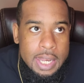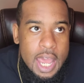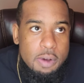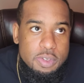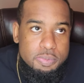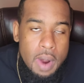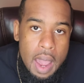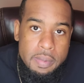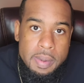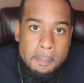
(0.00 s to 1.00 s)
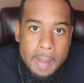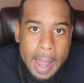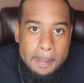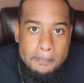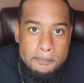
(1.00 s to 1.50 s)
that was probably
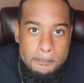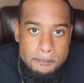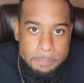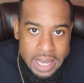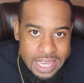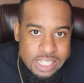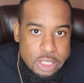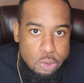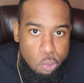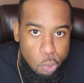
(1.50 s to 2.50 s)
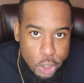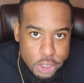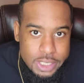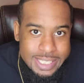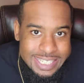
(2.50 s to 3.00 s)
my best
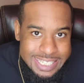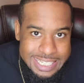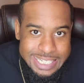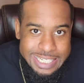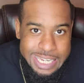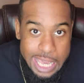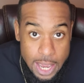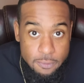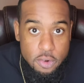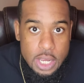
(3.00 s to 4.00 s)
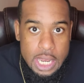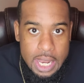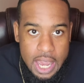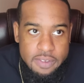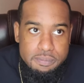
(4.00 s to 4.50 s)
worst decision ever in
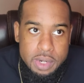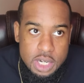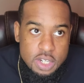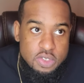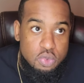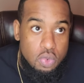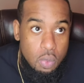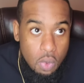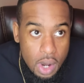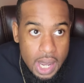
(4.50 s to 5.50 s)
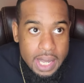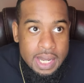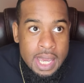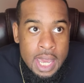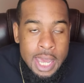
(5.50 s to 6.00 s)
life, because for
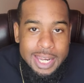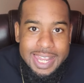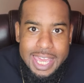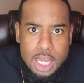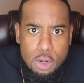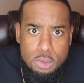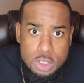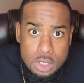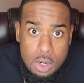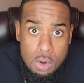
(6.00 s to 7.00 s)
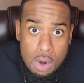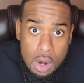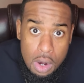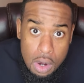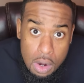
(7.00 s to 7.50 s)
one, they go so
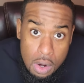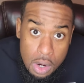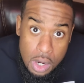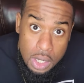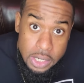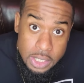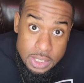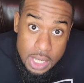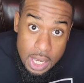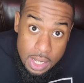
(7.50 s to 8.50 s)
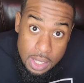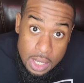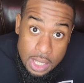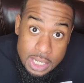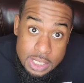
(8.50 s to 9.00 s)
hard in
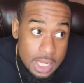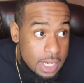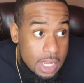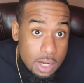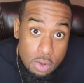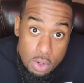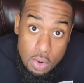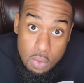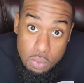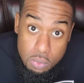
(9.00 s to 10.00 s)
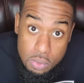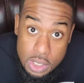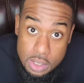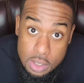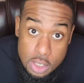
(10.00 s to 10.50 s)
Thailand. It's like they don't know
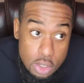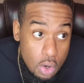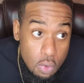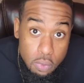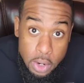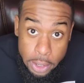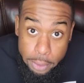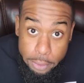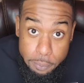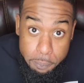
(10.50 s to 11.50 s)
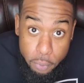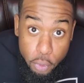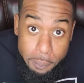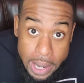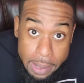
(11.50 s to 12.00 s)
what, you know,
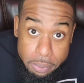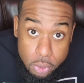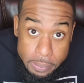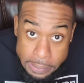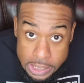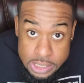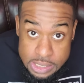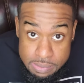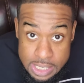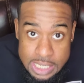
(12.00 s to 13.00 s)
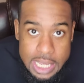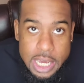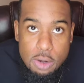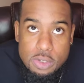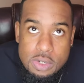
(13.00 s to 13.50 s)
pull back, pull punches me.
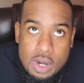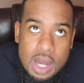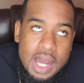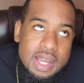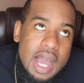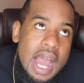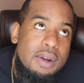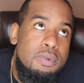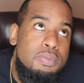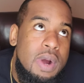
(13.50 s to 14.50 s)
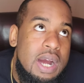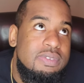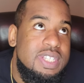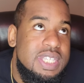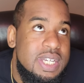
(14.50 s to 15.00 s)
They go so I would
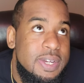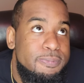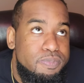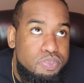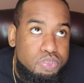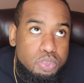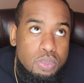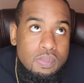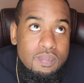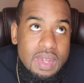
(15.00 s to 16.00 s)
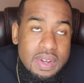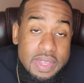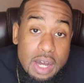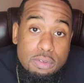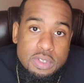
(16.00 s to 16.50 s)
probably say
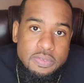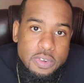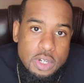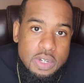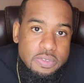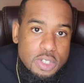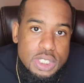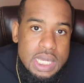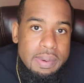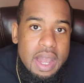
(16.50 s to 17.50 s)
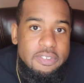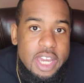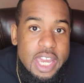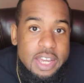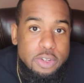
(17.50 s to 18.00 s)
that was the very first time I ever
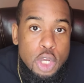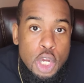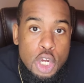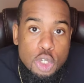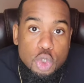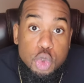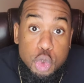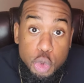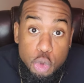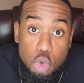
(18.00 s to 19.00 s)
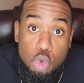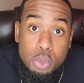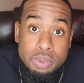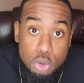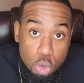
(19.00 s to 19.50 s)
had true
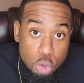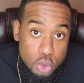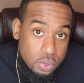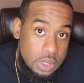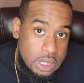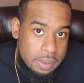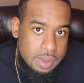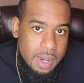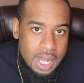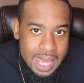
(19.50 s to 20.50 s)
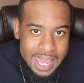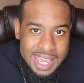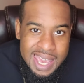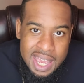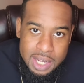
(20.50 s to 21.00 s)
bruised ribs. I'm talking about
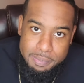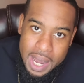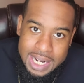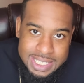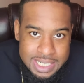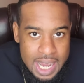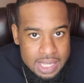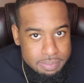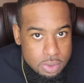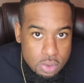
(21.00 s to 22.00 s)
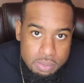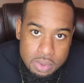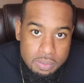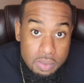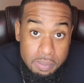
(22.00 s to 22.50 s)
like body shots, boom,
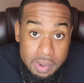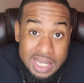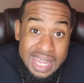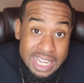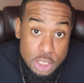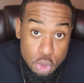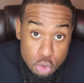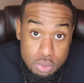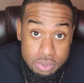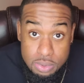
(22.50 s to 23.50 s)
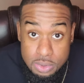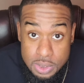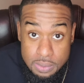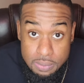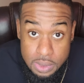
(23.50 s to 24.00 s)
boom, boom, but like true
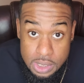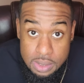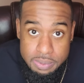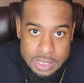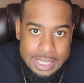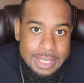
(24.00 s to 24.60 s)
bruised ribs.